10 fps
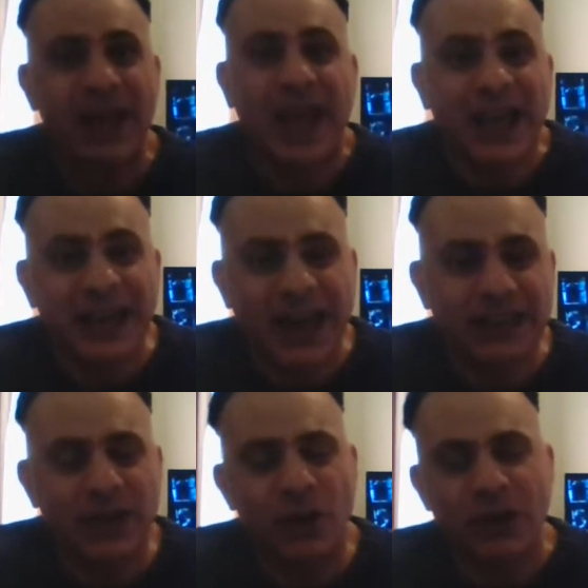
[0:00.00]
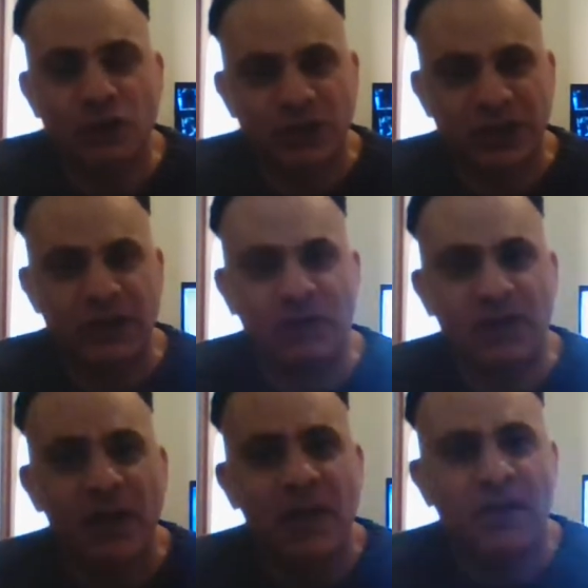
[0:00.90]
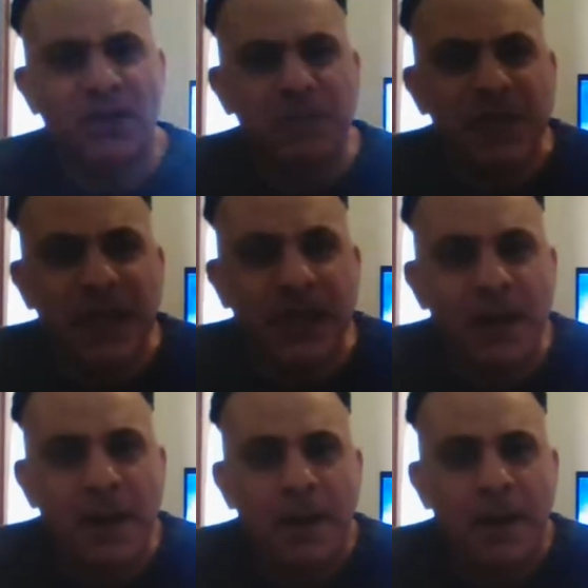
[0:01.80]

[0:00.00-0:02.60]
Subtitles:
and that's a lot interesting for me.